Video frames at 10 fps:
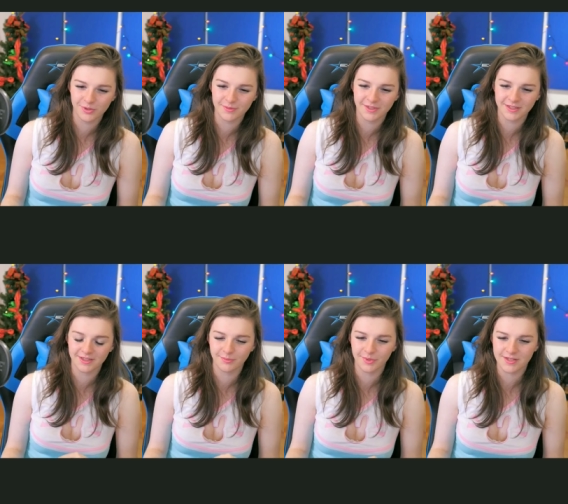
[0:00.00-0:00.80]
boys make
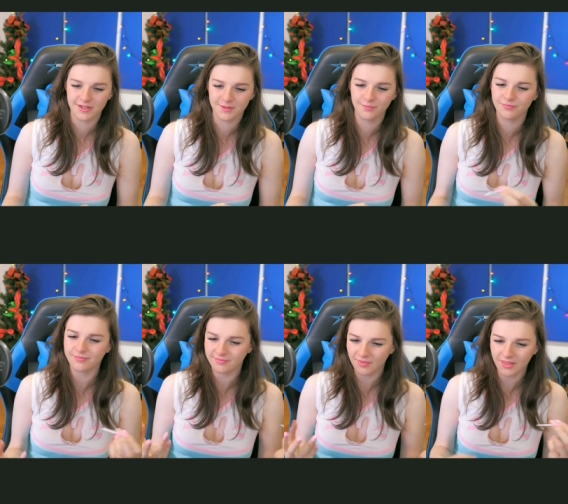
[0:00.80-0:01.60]
the best girls.
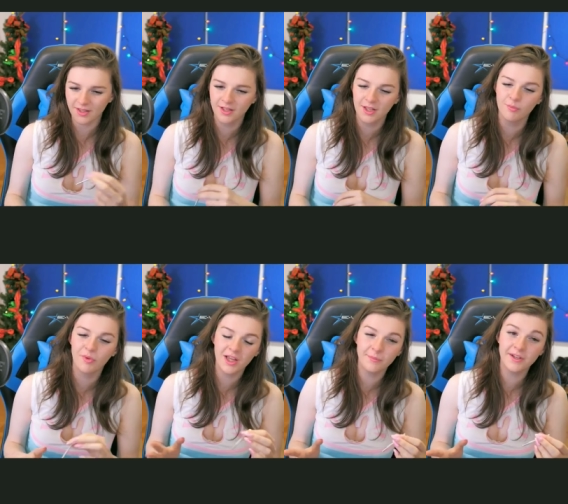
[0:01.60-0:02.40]

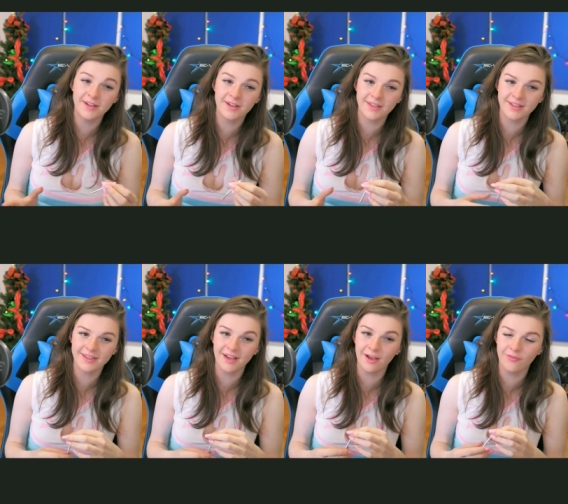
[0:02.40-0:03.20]
My opinion of,
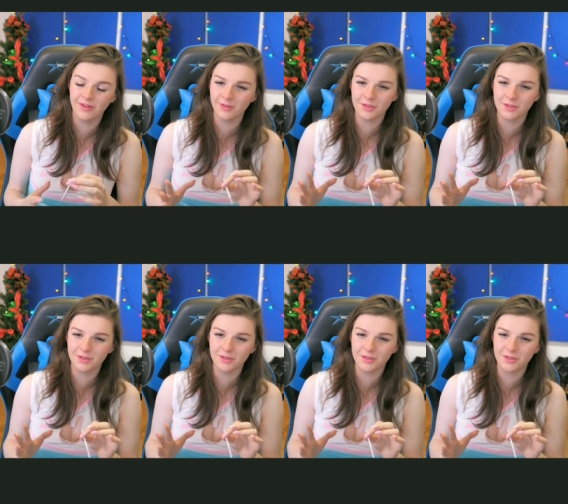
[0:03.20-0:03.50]
of